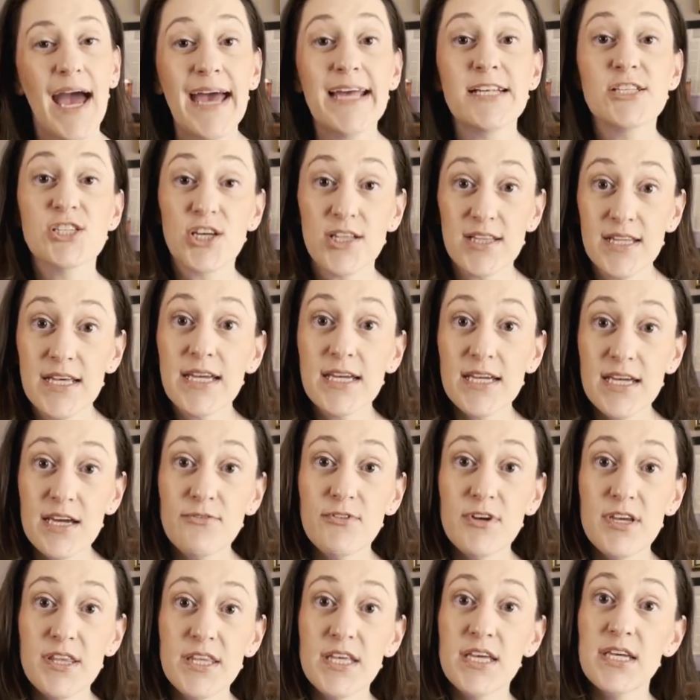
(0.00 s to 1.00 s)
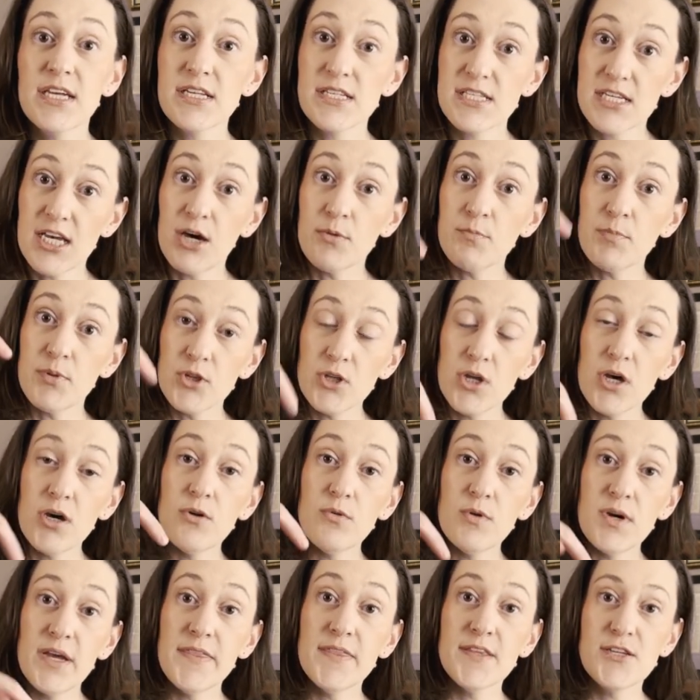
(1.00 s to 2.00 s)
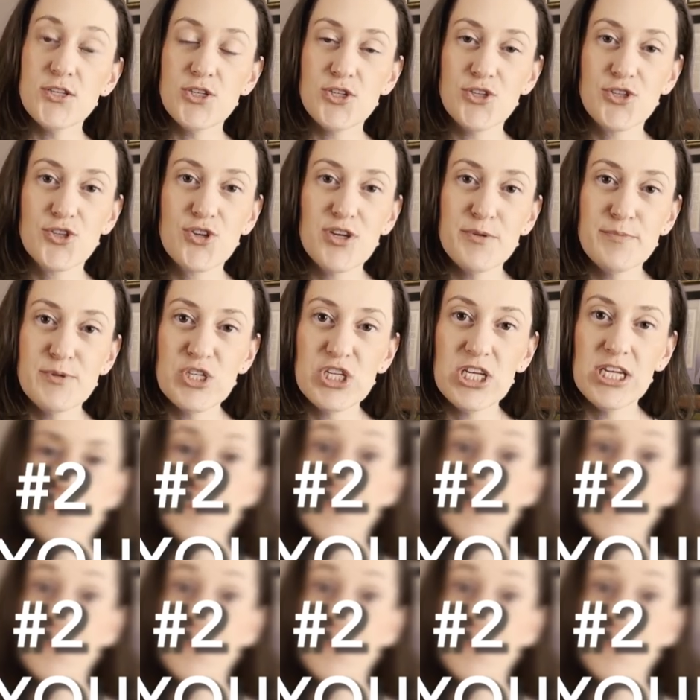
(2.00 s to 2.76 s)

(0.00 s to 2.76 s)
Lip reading: And I'll link everything down below in the description.